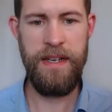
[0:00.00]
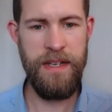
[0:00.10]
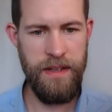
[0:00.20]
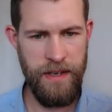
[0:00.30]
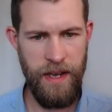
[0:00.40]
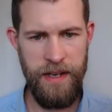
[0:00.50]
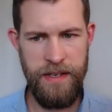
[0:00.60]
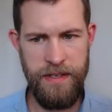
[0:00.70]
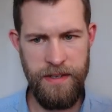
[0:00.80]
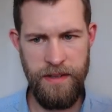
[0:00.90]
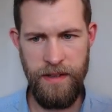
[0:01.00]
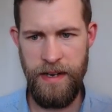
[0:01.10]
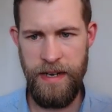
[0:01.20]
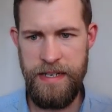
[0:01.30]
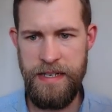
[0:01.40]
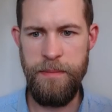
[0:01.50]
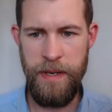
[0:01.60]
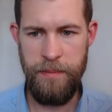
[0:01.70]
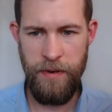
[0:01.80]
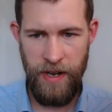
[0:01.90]
is it the case that there needs to
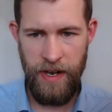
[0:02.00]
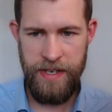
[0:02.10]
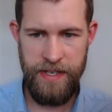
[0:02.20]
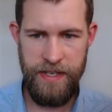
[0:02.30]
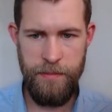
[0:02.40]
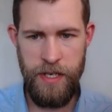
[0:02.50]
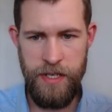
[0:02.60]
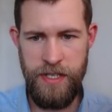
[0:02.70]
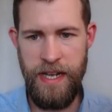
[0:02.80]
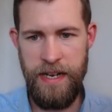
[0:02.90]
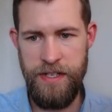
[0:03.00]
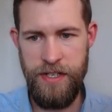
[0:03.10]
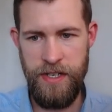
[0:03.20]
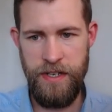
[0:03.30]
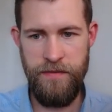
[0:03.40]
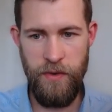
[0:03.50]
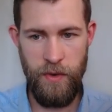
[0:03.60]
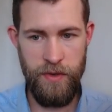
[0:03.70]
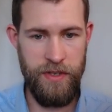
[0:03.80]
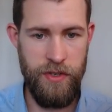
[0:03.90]
be provided emergency energy
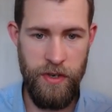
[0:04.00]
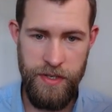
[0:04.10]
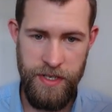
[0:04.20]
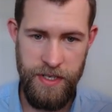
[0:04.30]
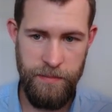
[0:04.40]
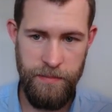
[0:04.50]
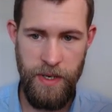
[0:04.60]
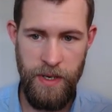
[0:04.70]
for the control system?